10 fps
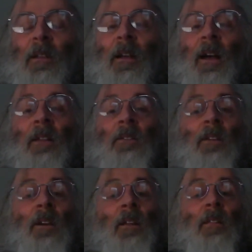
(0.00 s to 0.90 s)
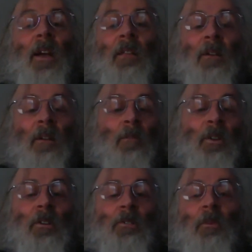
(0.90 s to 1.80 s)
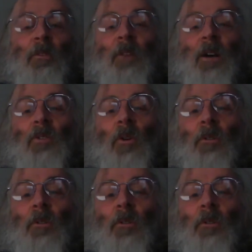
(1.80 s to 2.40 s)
And then, because we've found all